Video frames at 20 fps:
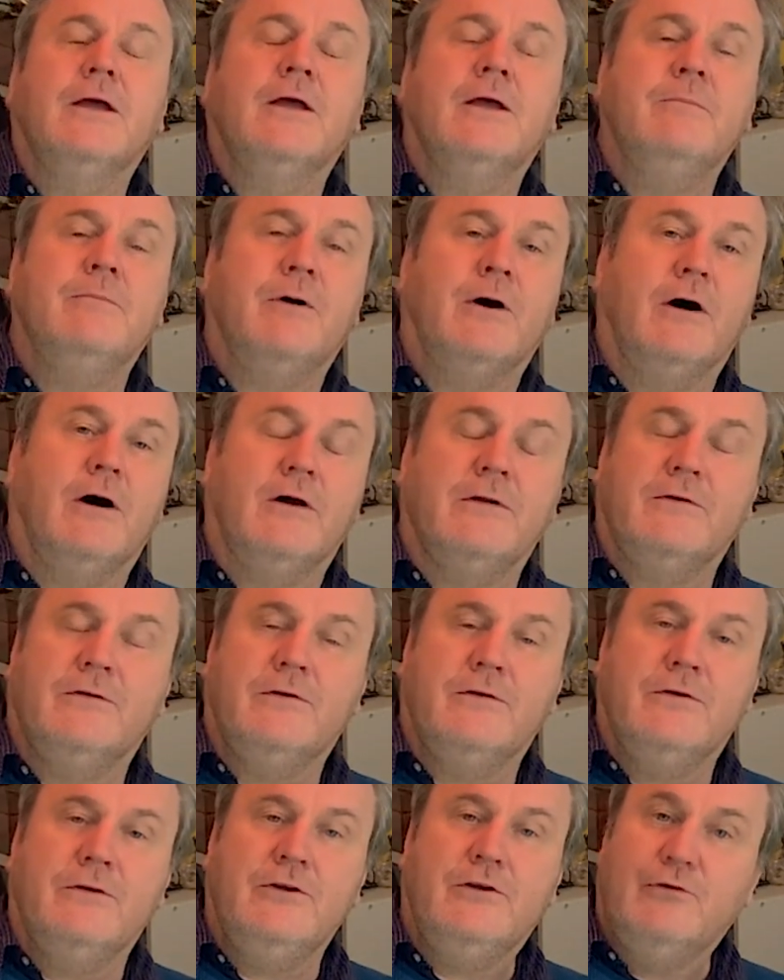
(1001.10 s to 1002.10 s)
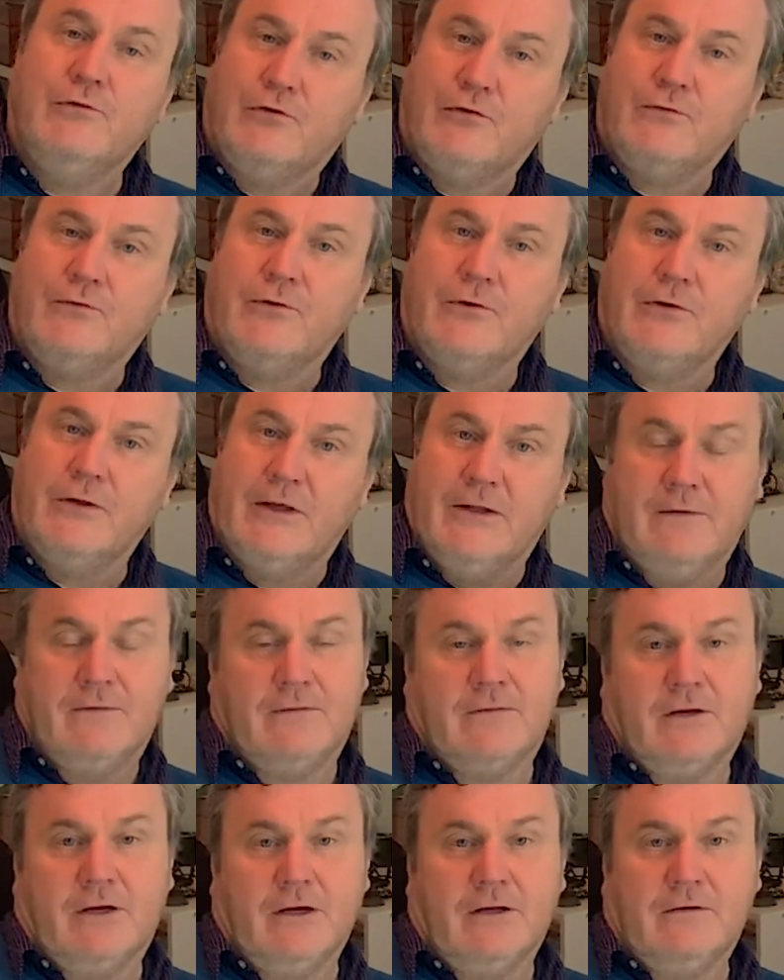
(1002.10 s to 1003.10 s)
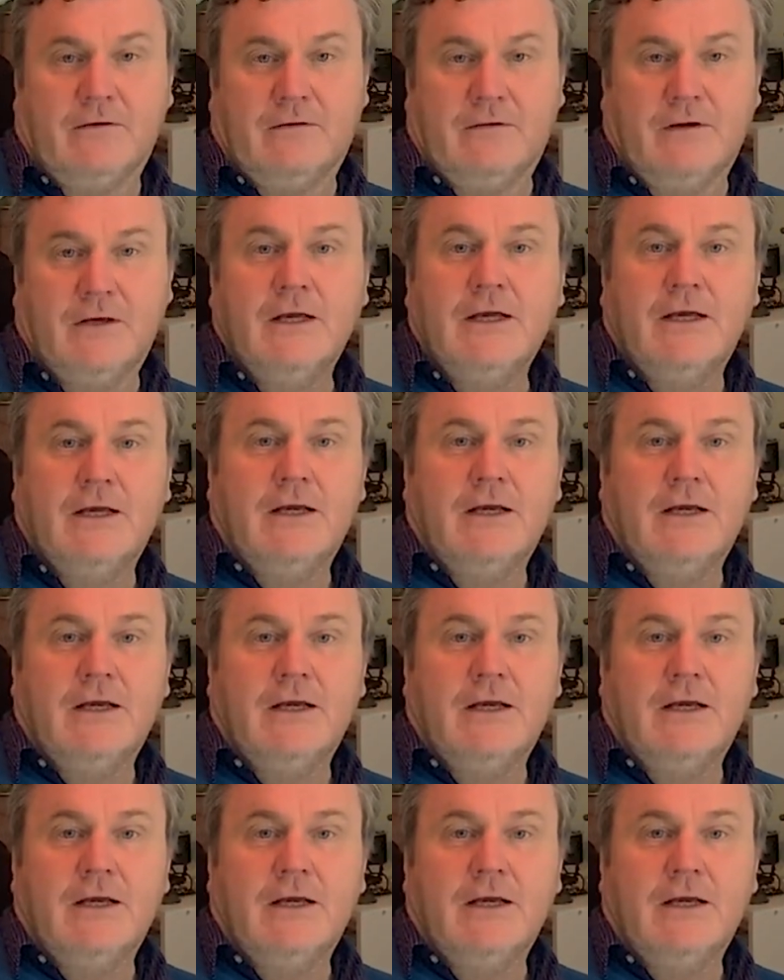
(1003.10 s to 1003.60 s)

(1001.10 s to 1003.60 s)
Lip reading: impart useful insights